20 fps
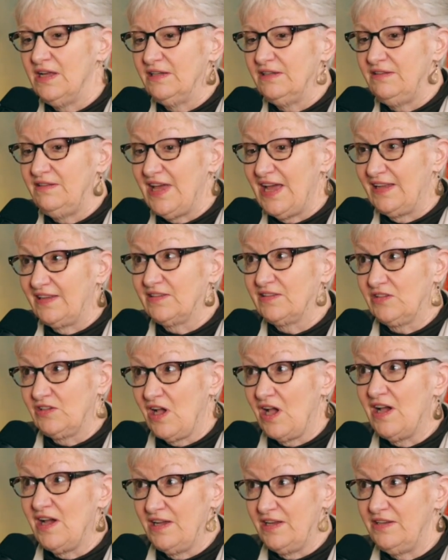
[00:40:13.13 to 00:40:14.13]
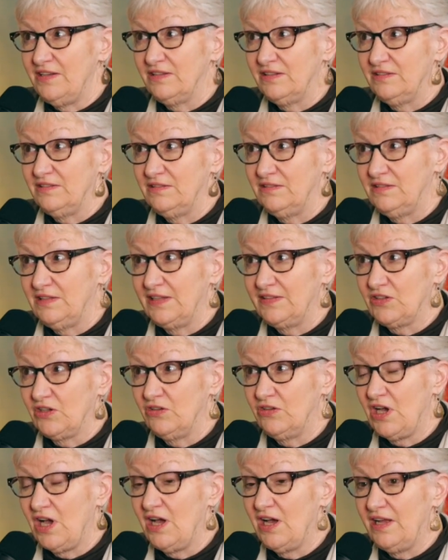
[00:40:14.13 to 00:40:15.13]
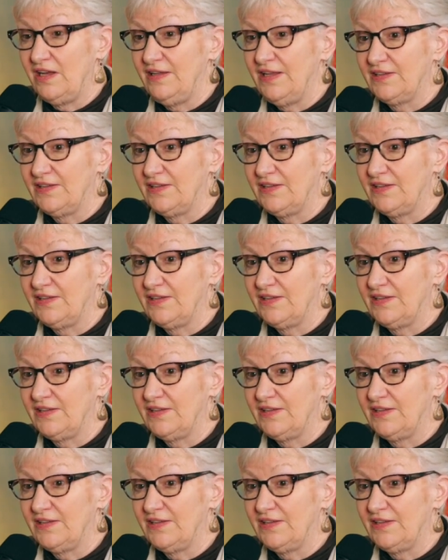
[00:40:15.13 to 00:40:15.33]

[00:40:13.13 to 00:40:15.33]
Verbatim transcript: that's God. That's our God.